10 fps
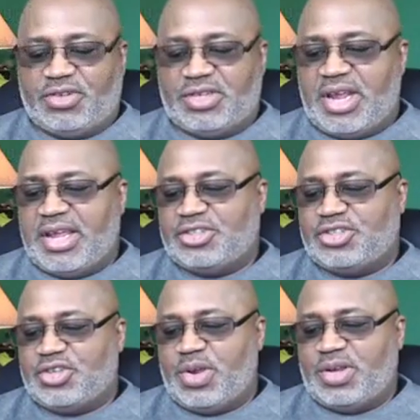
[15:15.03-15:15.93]
I can't
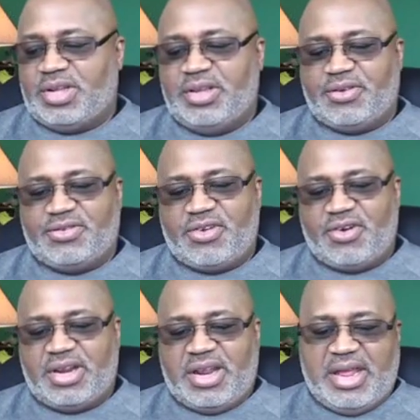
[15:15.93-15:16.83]
show it either. Darn
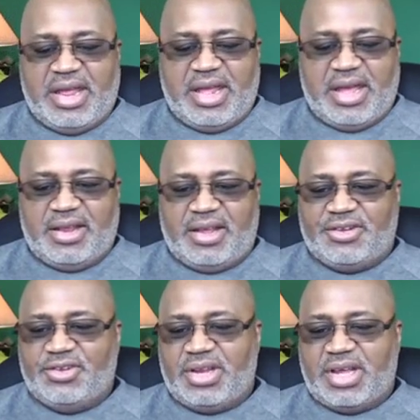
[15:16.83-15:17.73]
it. I, I'll
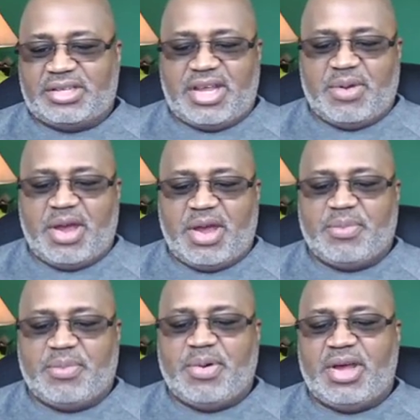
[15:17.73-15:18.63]
do it next time. I
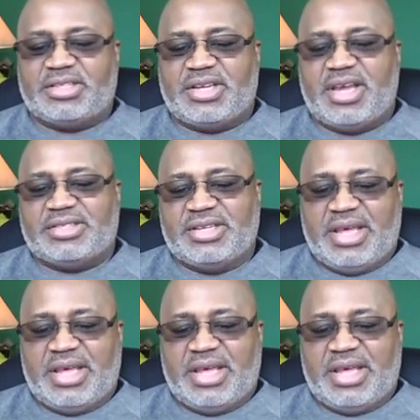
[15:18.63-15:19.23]
apologize.